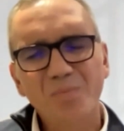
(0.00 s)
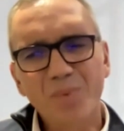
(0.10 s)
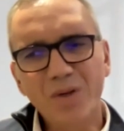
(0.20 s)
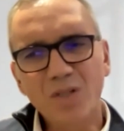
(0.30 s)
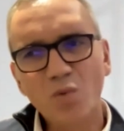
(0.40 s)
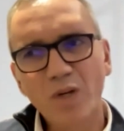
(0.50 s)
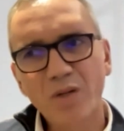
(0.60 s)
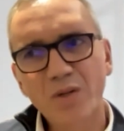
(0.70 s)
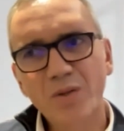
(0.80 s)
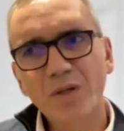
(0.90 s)
Because when
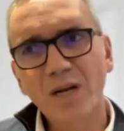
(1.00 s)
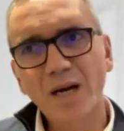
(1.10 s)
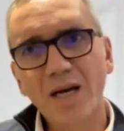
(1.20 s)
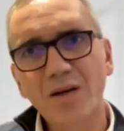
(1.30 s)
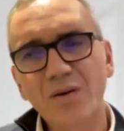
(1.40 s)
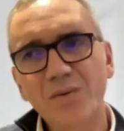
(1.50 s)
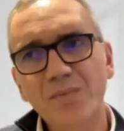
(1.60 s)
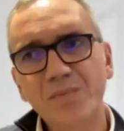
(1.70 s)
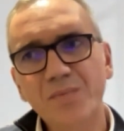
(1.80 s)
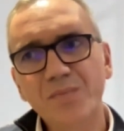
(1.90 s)
you rely
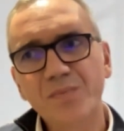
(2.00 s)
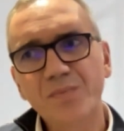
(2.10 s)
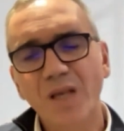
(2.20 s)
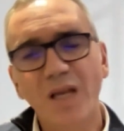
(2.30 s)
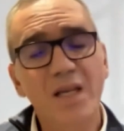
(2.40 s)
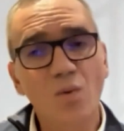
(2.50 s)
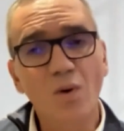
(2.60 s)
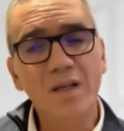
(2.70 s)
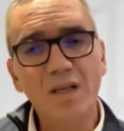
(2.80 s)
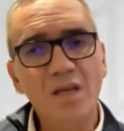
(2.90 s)
on
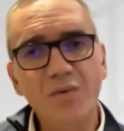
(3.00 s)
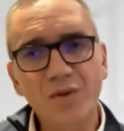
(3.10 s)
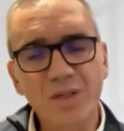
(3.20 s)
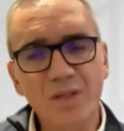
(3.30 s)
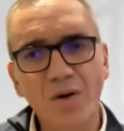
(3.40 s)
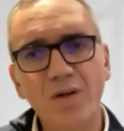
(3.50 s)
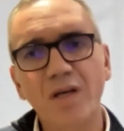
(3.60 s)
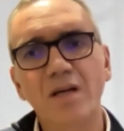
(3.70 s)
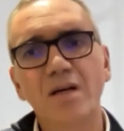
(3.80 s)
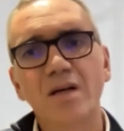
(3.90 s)
anyone give you the
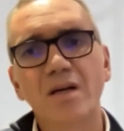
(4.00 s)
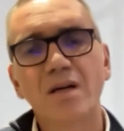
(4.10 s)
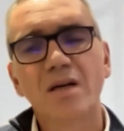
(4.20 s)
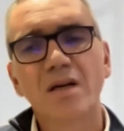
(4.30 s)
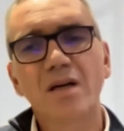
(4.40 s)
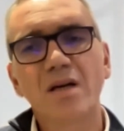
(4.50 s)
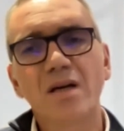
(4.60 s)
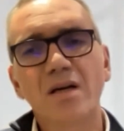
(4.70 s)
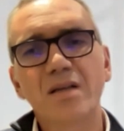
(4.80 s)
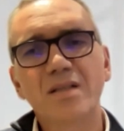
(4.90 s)
money,
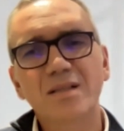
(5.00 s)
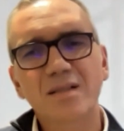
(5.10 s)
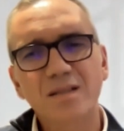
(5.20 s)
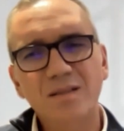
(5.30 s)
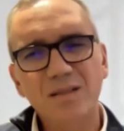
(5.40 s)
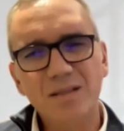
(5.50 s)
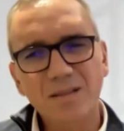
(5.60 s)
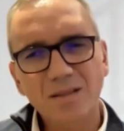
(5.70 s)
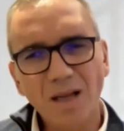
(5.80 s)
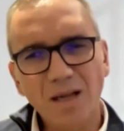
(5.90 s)
it
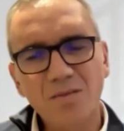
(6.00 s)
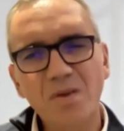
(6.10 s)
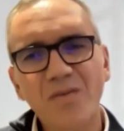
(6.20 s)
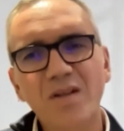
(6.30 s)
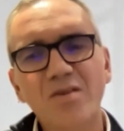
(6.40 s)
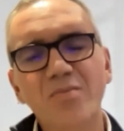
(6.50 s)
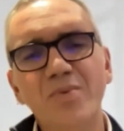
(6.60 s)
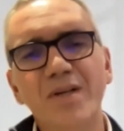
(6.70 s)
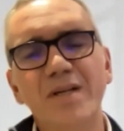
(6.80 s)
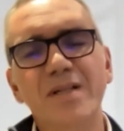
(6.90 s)
starts to be very
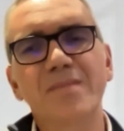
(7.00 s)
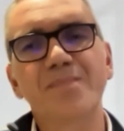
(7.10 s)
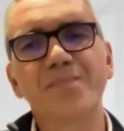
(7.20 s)
complicated.